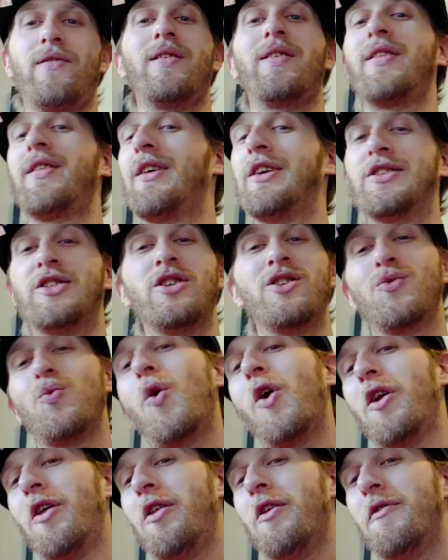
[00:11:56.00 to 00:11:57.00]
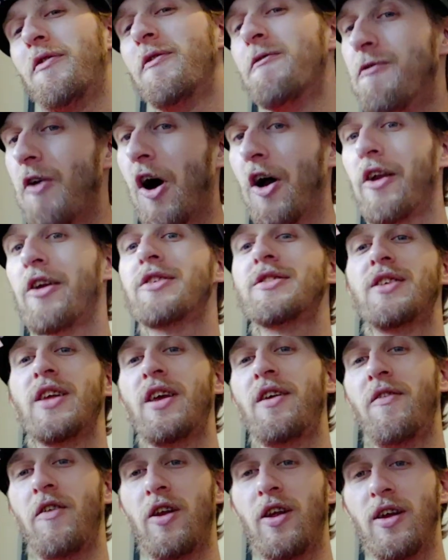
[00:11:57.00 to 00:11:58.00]
This is one of the funnest
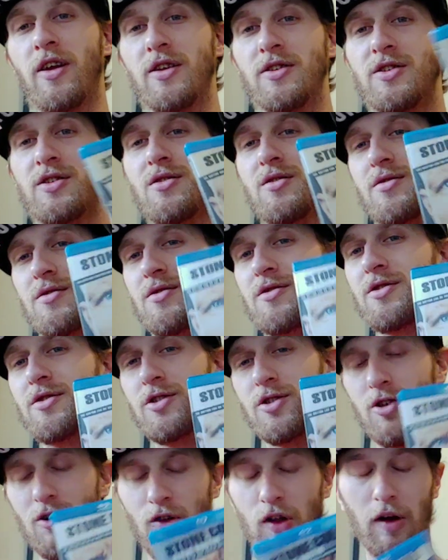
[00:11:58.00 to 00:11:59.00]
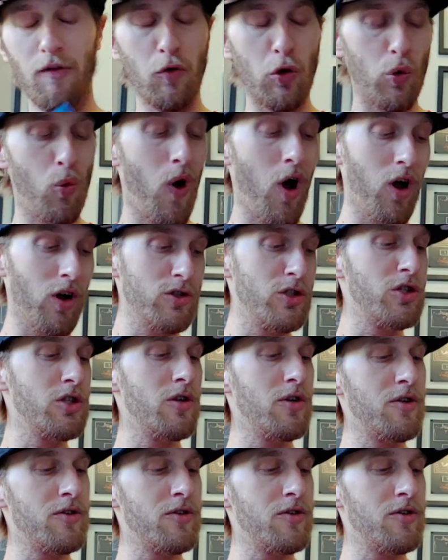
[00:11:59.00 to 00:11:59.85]
DVDs you'll ever watch.